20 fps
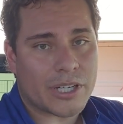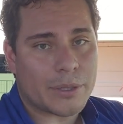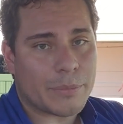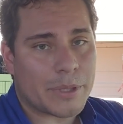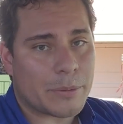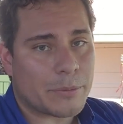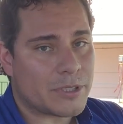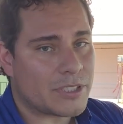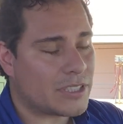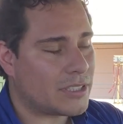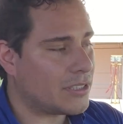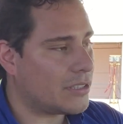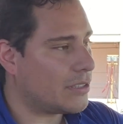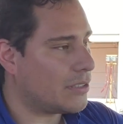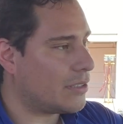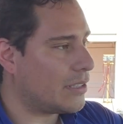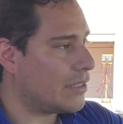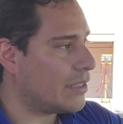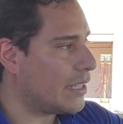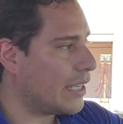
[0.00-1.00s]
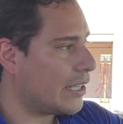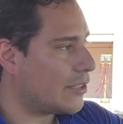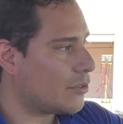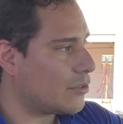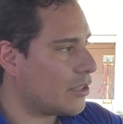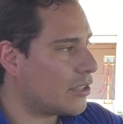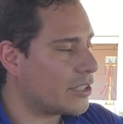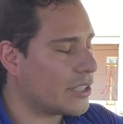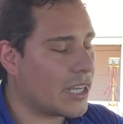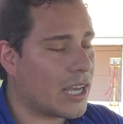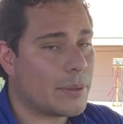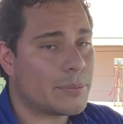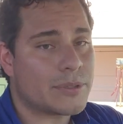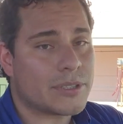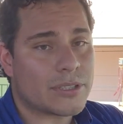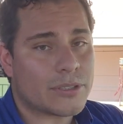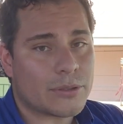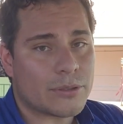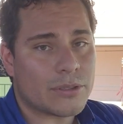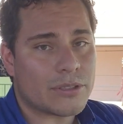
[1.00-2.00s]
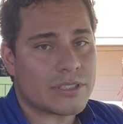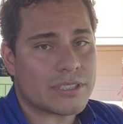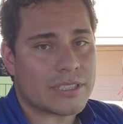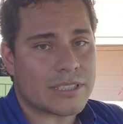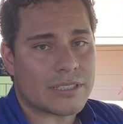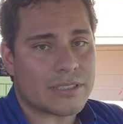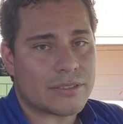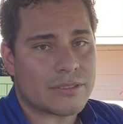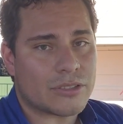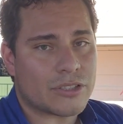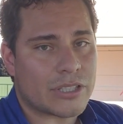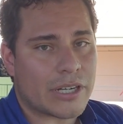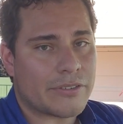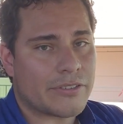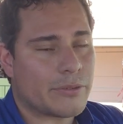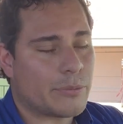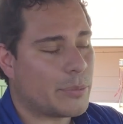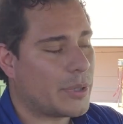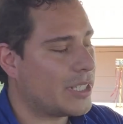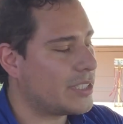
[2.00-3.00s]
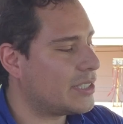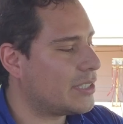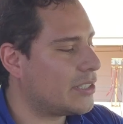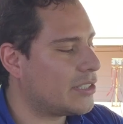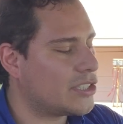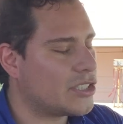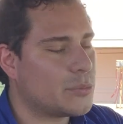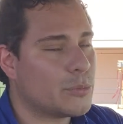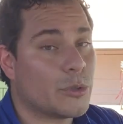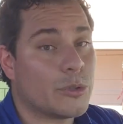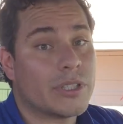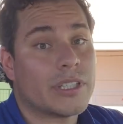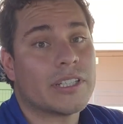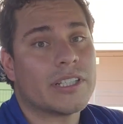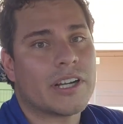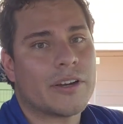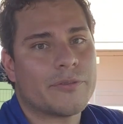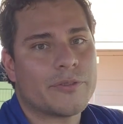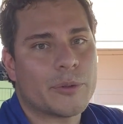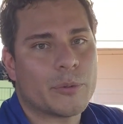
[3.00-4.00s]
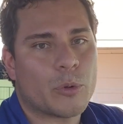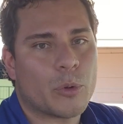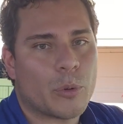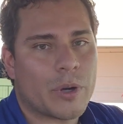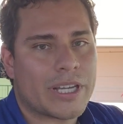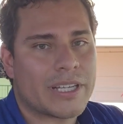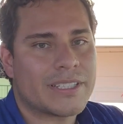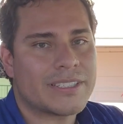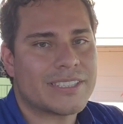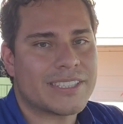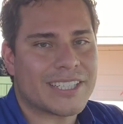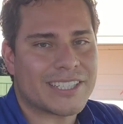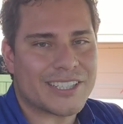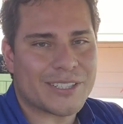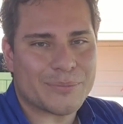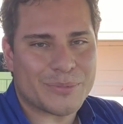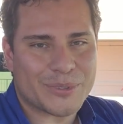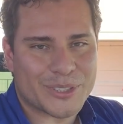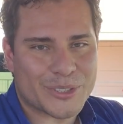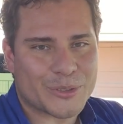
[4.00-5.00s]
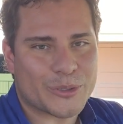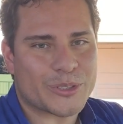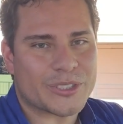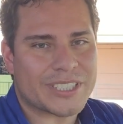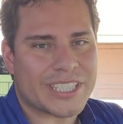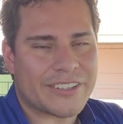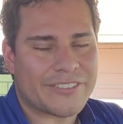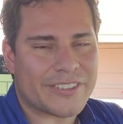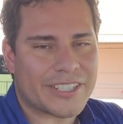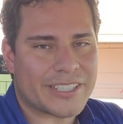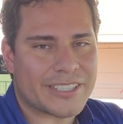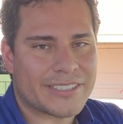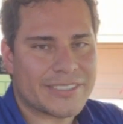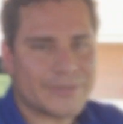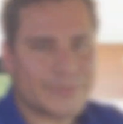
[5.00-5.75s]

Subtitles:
I'm able to handle all the obstacles and drive the bus in a smooth and comfortable way to get them to school safely.